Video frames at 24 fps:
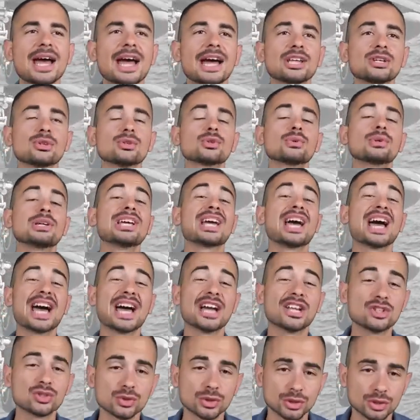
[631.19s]
and you're doing
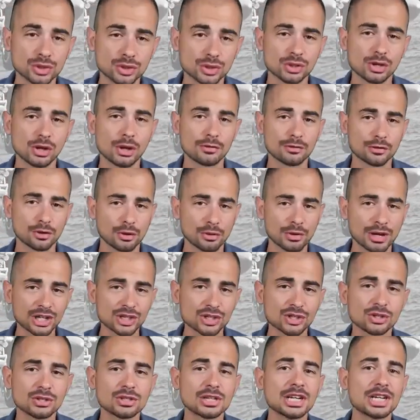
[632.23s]
hundreds of
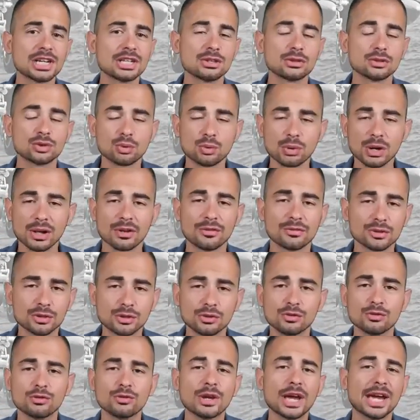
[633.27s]
correction in a 12
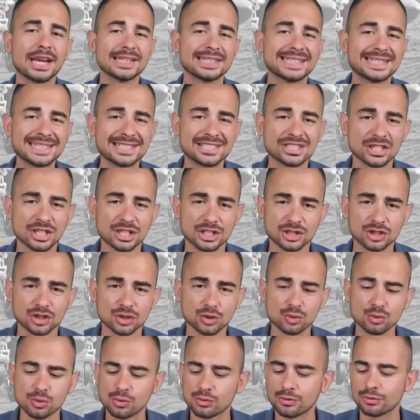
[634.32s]
to 18 seconds
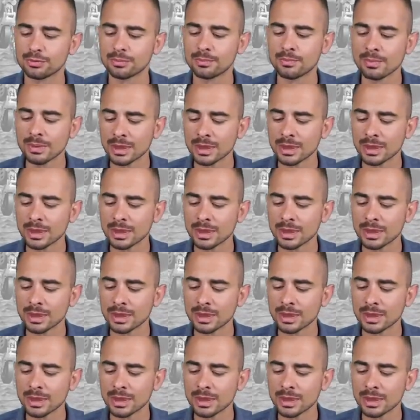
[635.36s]
groove.